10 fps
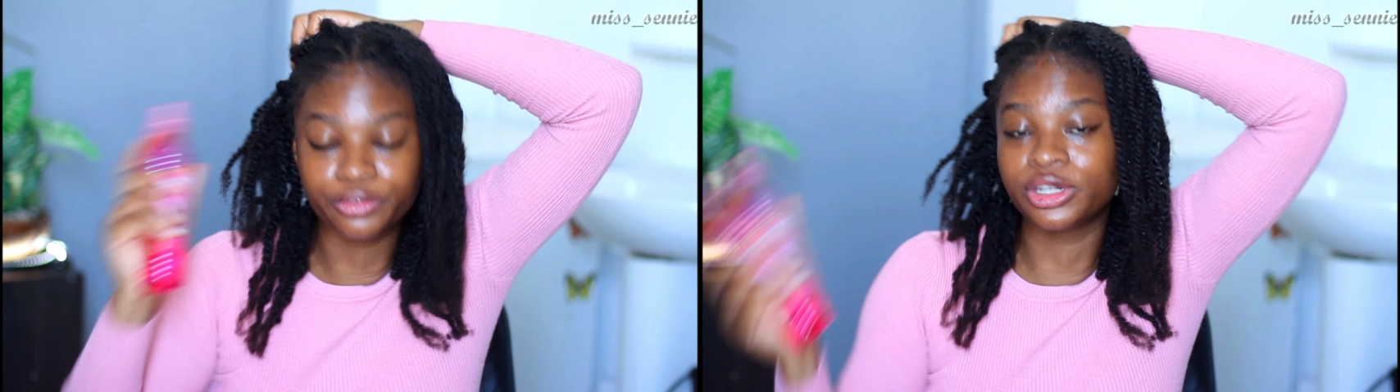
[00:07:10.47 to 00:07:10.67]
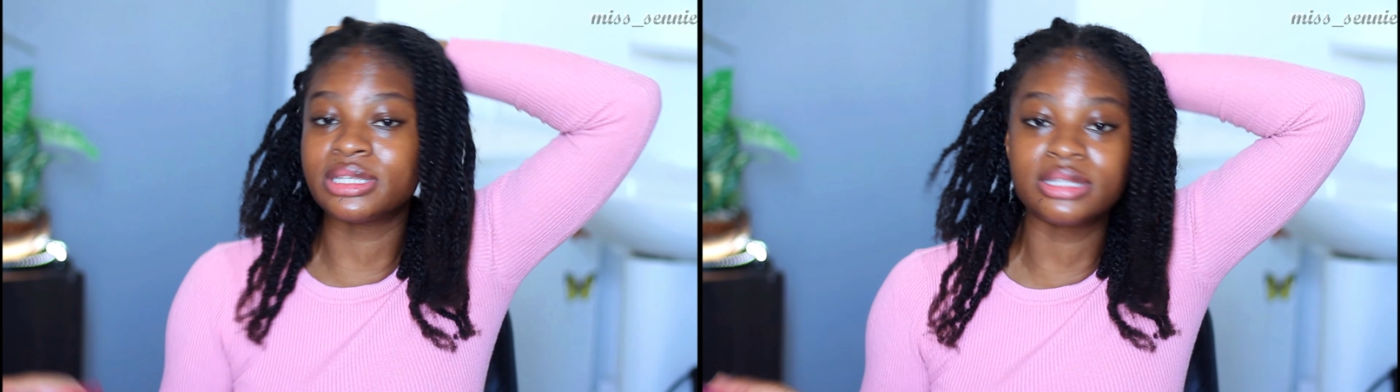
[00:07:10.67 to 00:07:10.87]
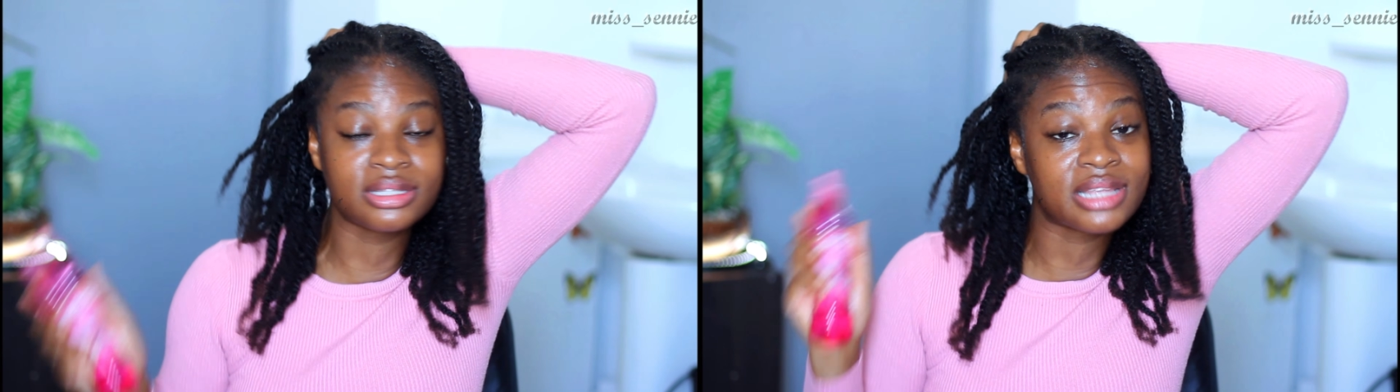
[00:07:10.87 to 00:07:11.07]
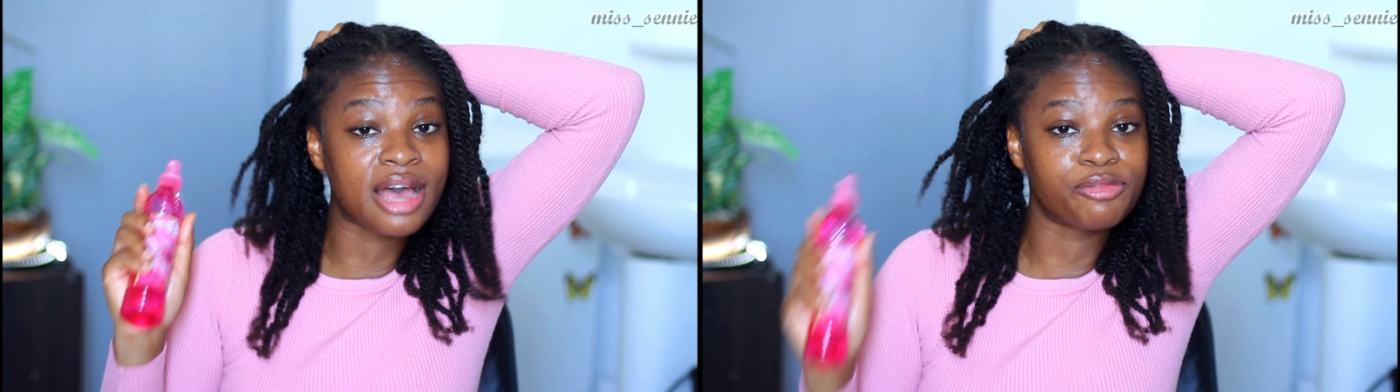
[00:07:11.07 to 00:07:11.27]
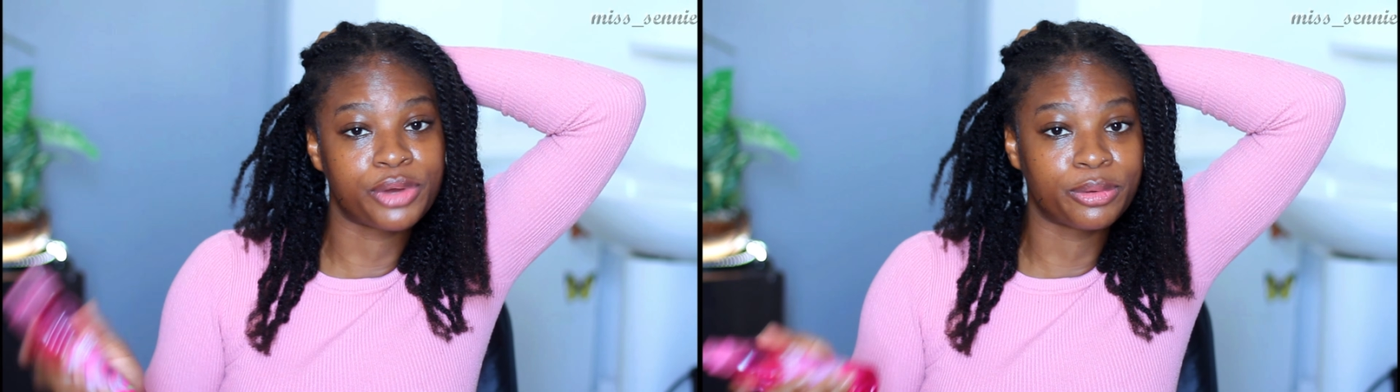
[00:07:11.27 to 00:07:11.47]
the sisters that
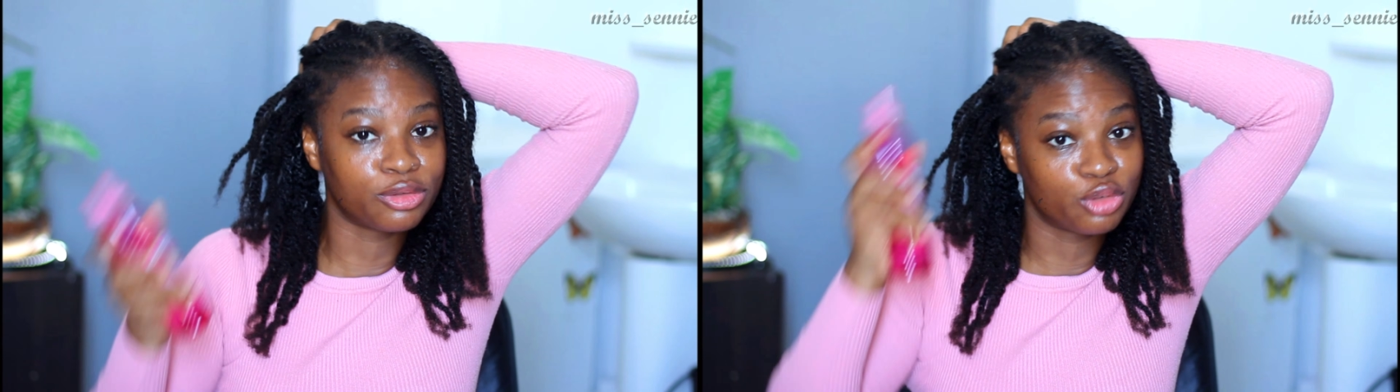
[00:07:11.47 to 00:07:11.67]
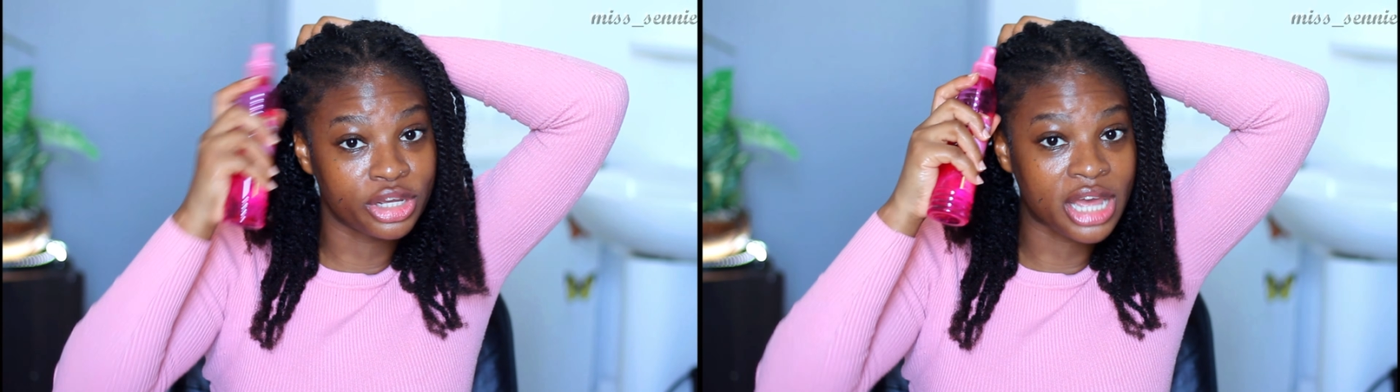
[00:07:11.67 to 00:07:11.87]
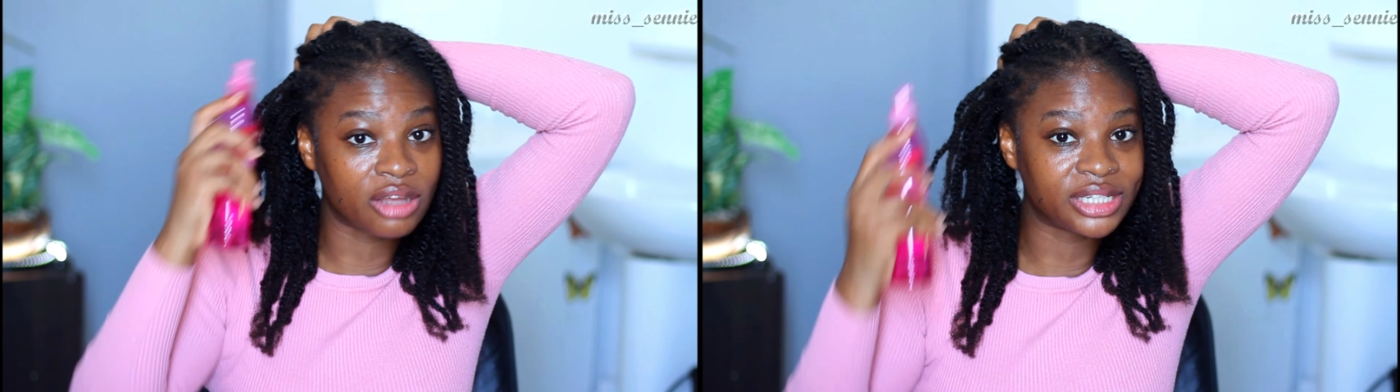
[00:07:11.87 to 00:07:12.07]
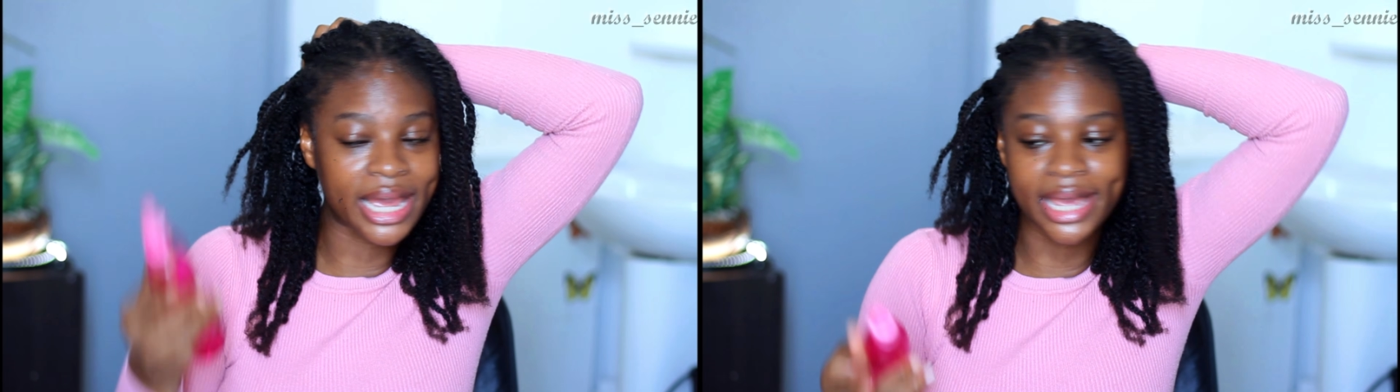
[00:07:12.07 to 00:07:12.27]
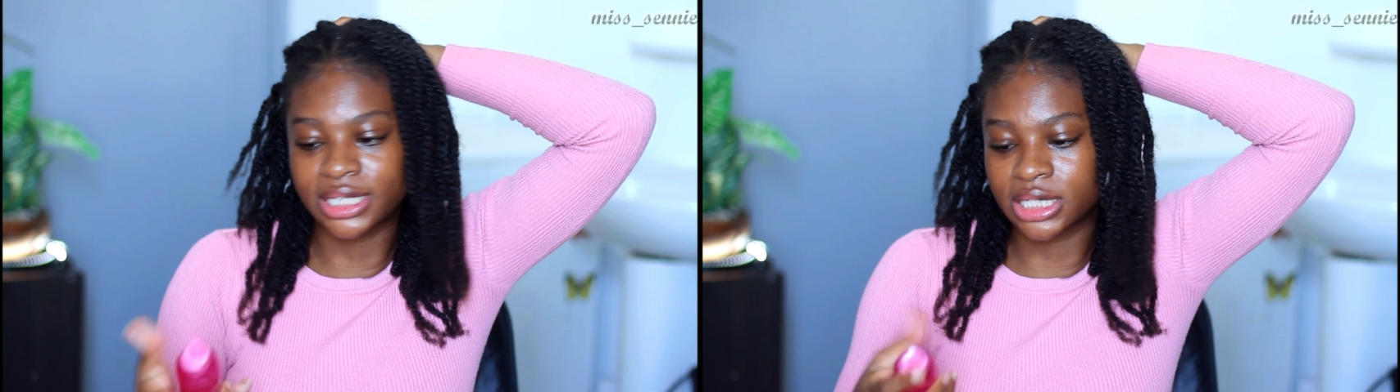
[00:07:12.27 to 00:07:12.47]
have problem going out their
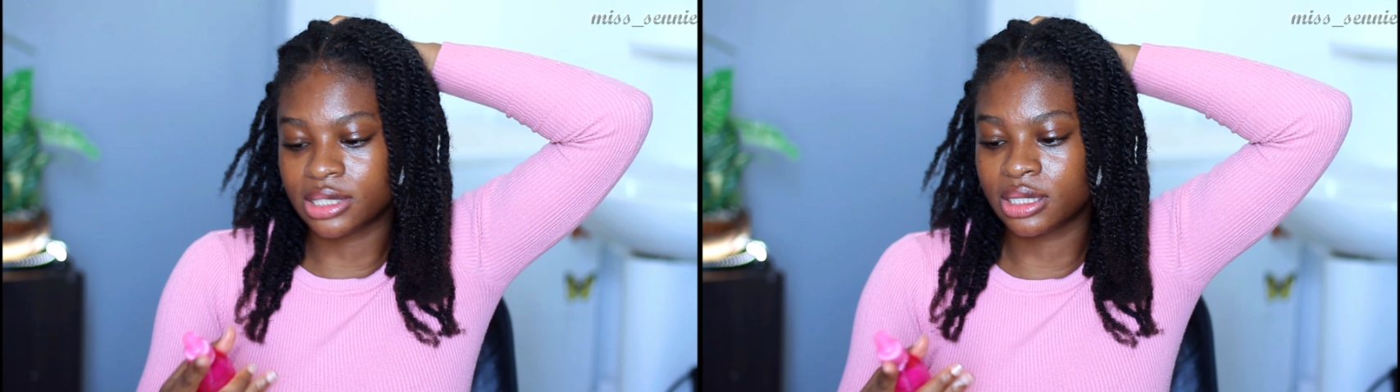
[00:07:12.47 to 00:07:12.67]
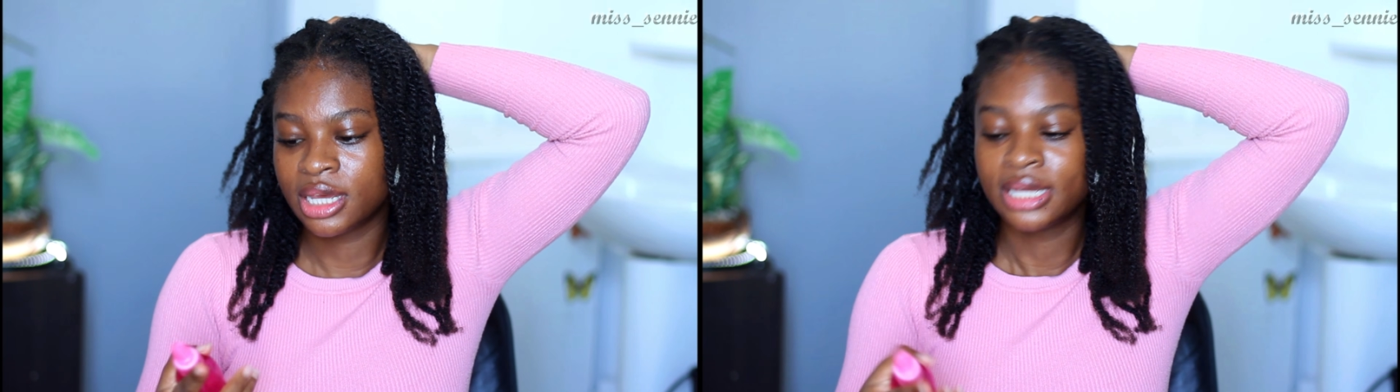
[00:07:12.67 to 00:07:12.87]
edges,